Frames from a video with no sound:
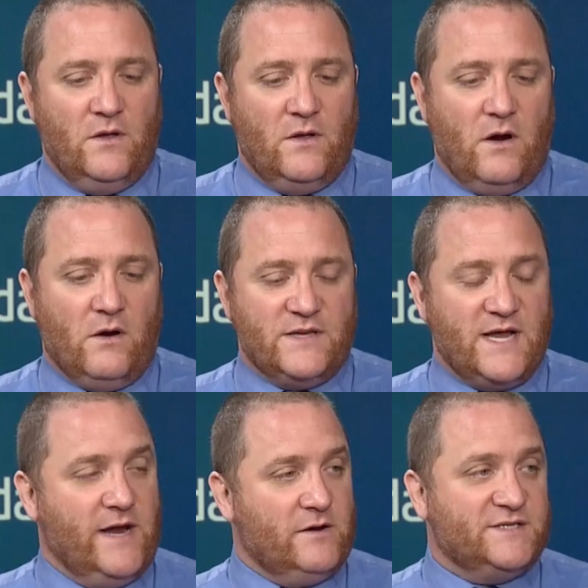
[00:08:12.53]
Our
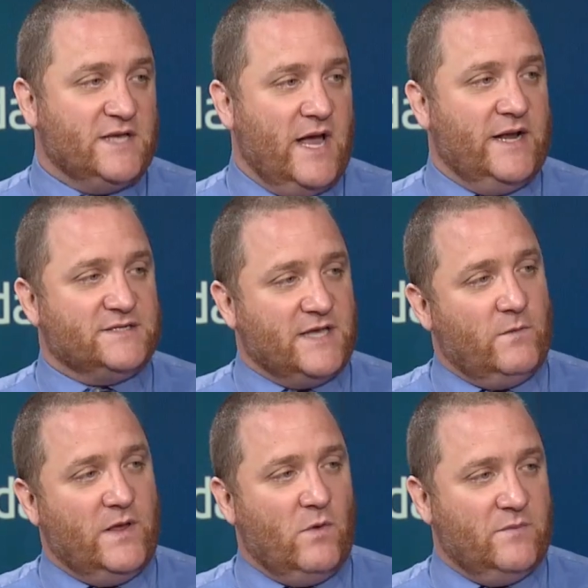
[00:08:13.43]
entire design is that
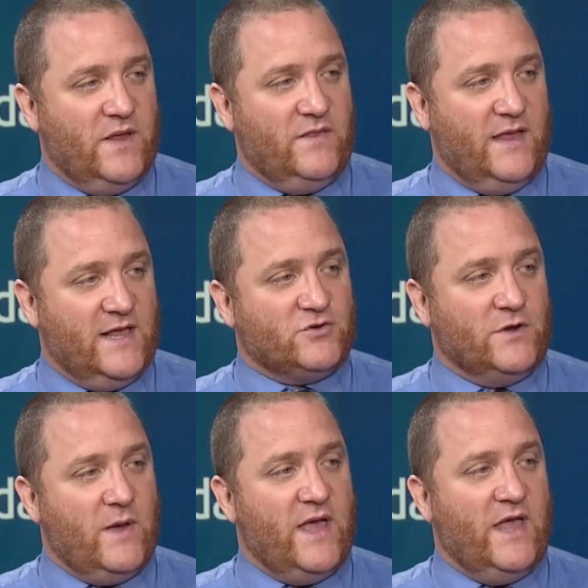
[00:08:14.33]
we want to be the
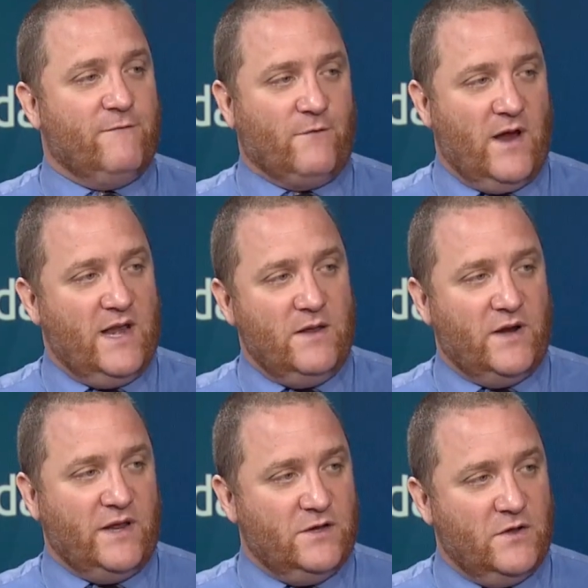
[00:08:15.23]
entryway for
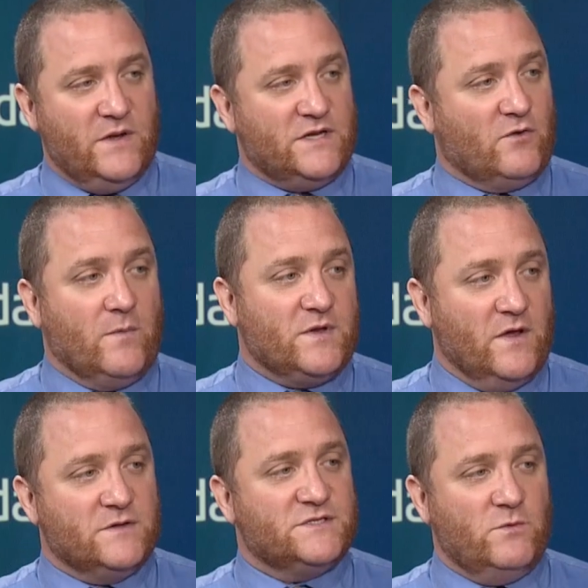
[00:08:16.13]
anybody new into
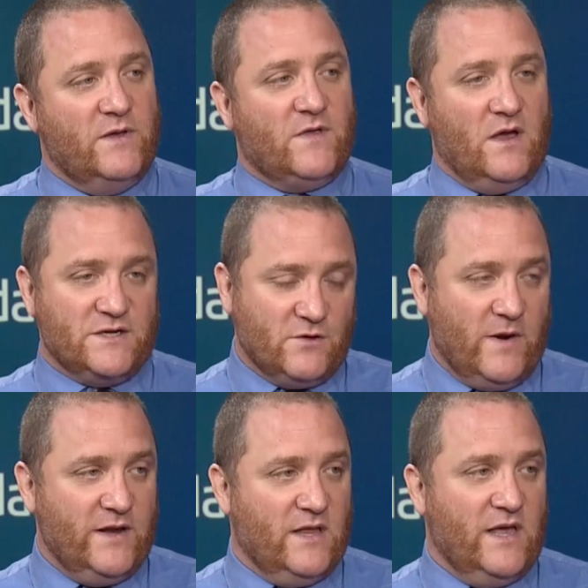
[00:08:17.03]
crypto. So we've gone to
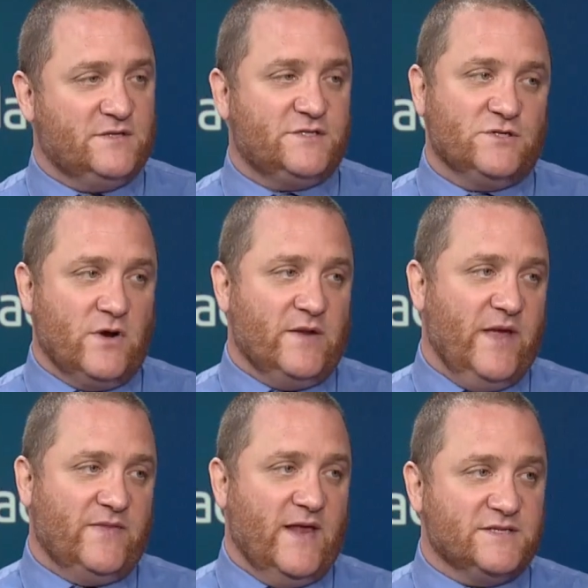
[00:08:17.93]
great lengths to try to
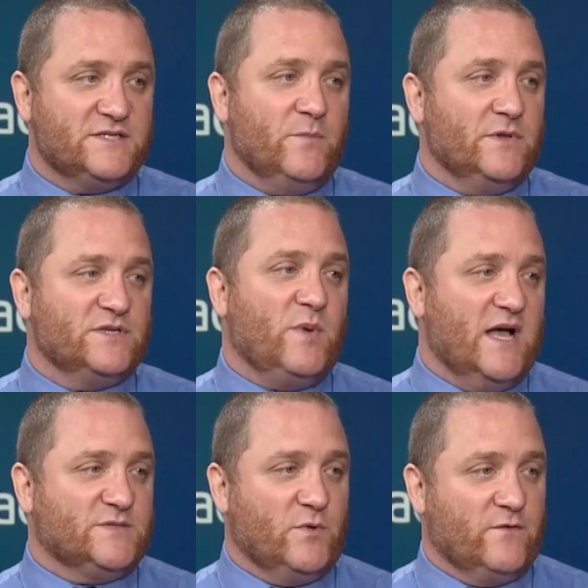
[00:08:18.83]
make that as simple as
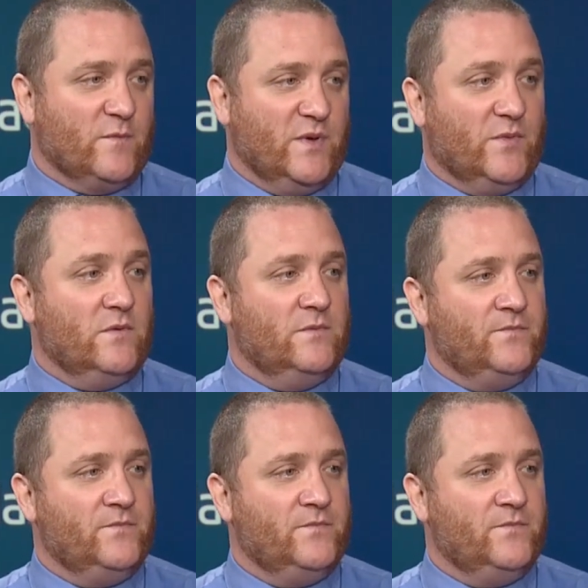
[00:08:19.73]
possible for people.